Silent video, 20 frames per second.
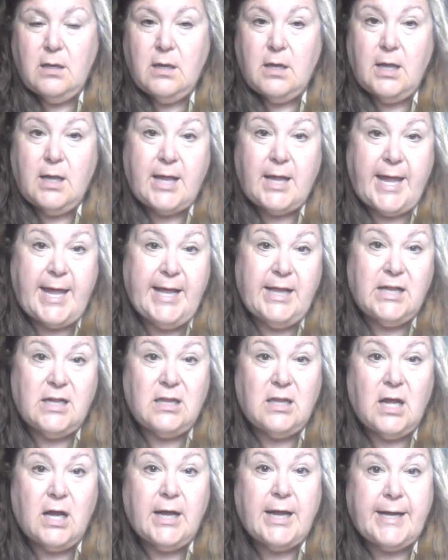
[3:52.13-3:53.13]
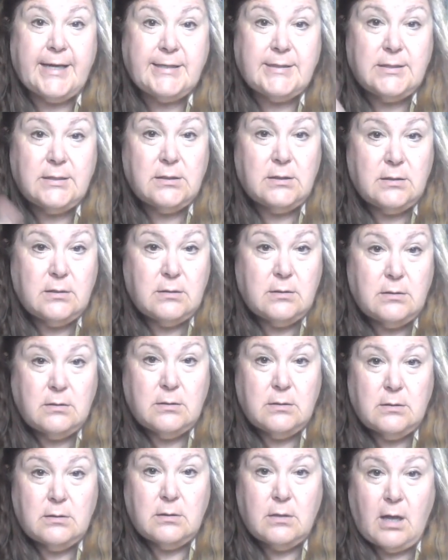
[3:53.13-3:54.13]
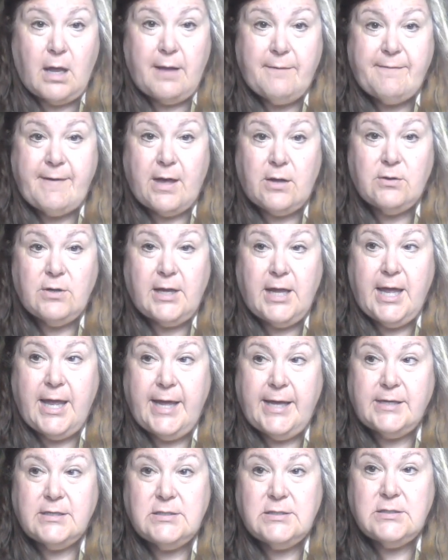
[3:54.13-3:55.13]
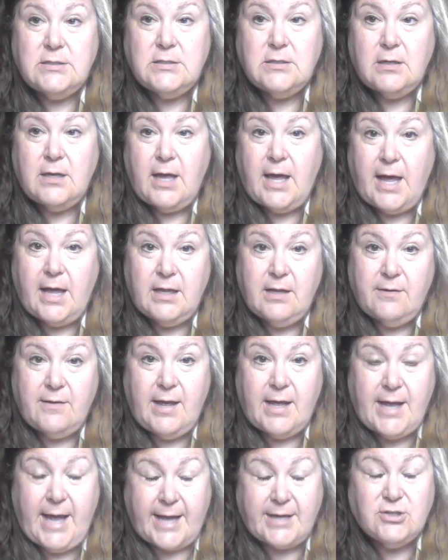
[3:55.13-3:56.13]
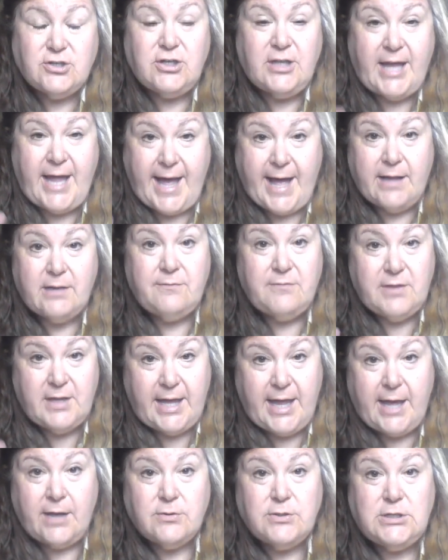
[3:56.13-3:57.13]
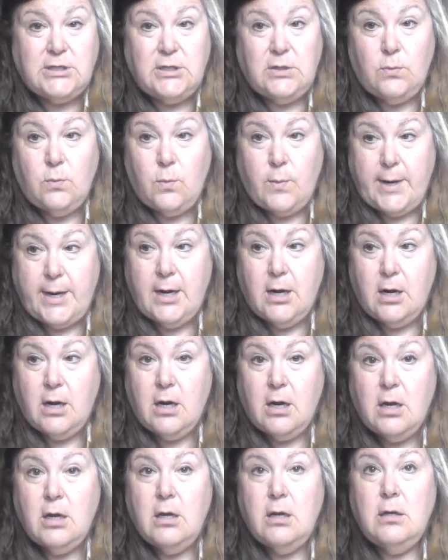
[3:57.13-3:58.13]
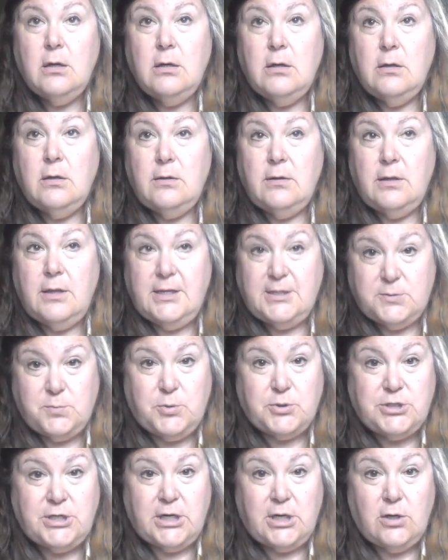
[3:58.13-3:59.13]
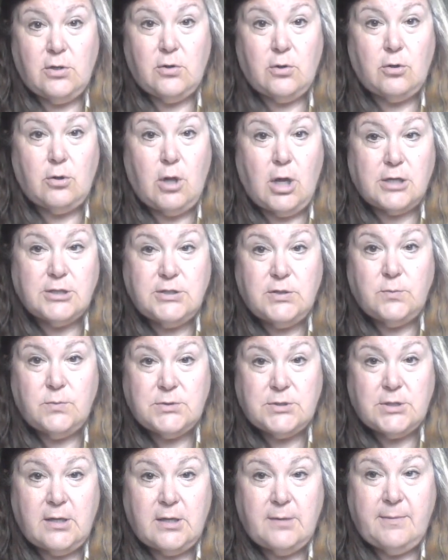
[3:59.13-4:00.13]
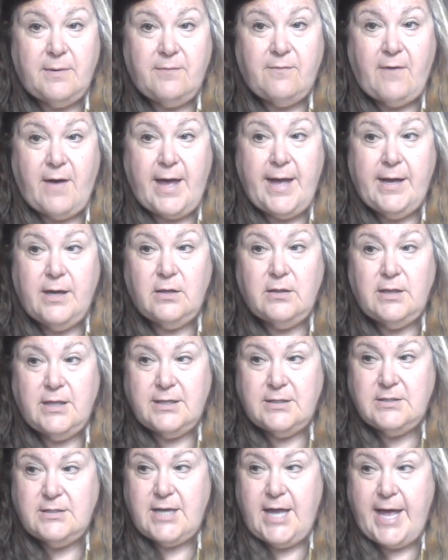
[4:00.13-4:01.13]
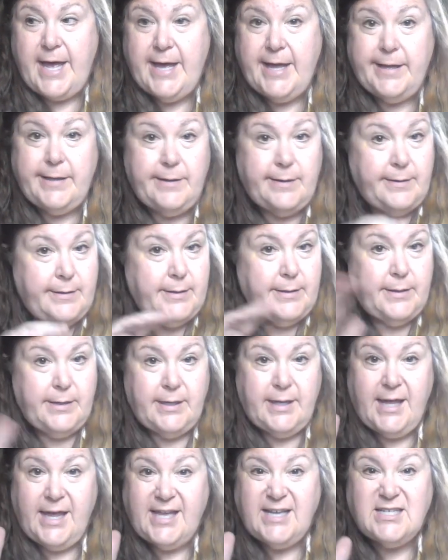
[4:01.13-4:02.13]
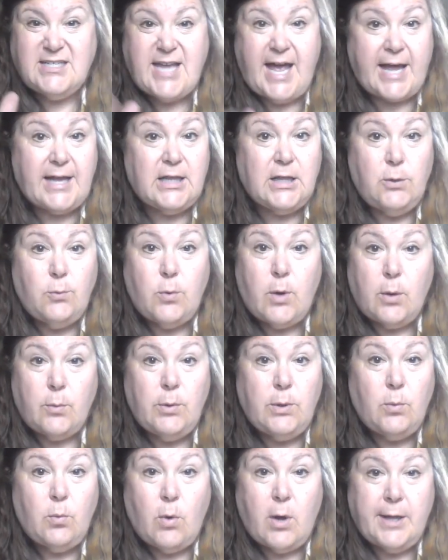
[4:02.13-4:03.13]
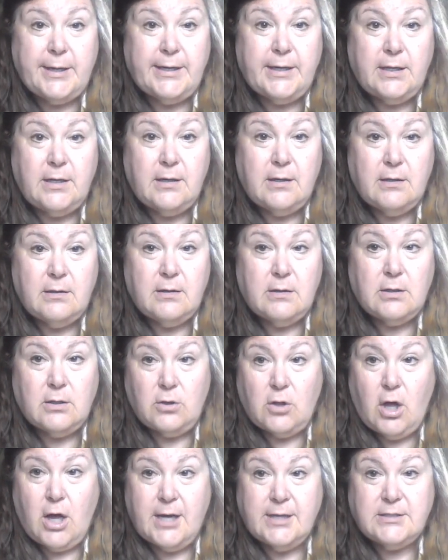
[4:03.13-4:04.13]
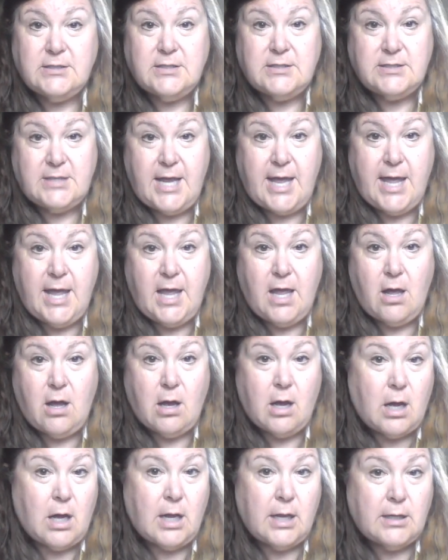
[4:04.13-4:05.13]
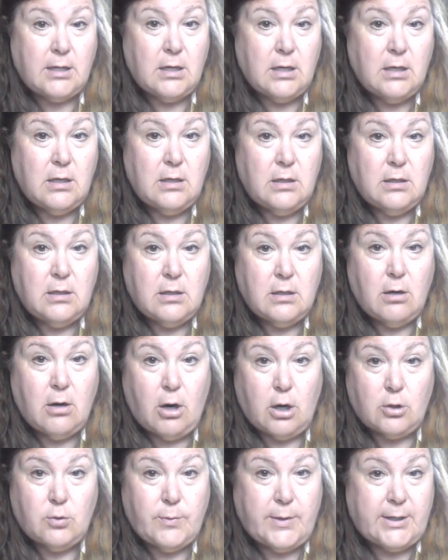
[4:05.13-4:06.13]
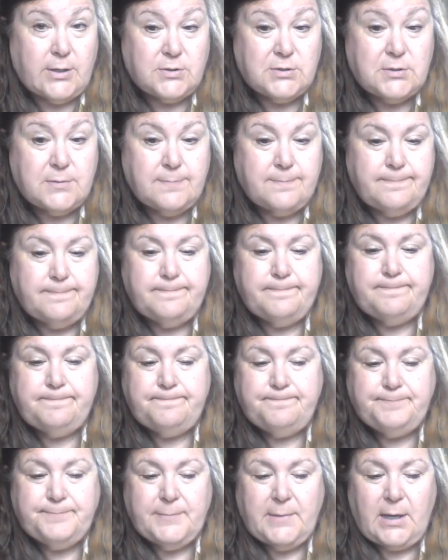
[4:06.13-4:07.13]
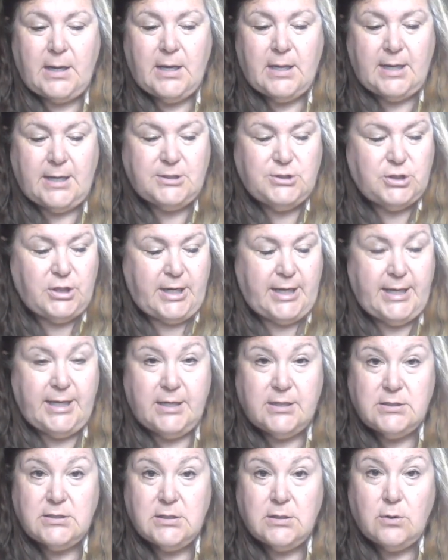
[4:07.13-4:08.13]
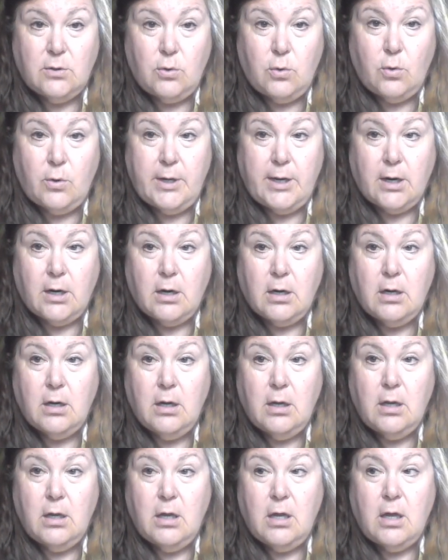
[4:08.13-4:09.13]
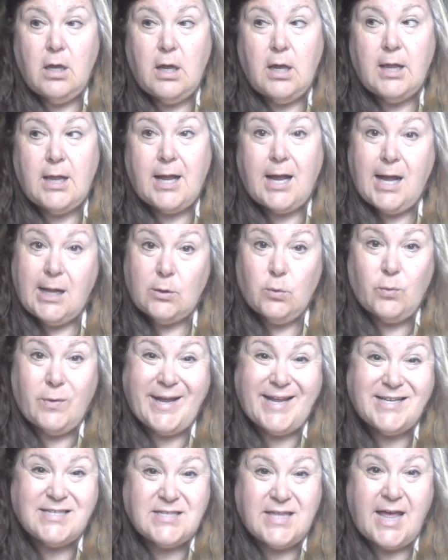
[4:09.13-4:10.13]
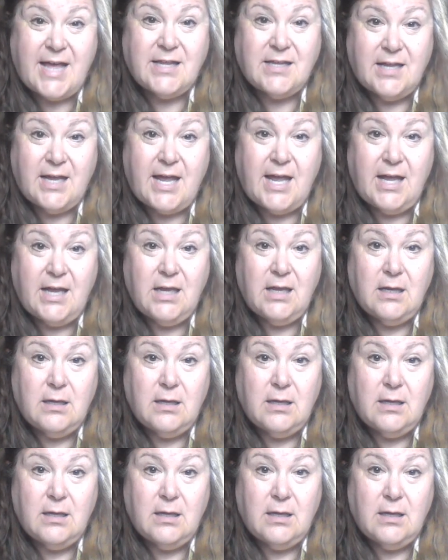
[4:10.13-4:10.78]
And I hit a nugget. I found a case out of the county where this particular lawsuit was be filed that said exactly what we wanted the law to say on guardrails. And I took it into the lawyer and I got a raise that day.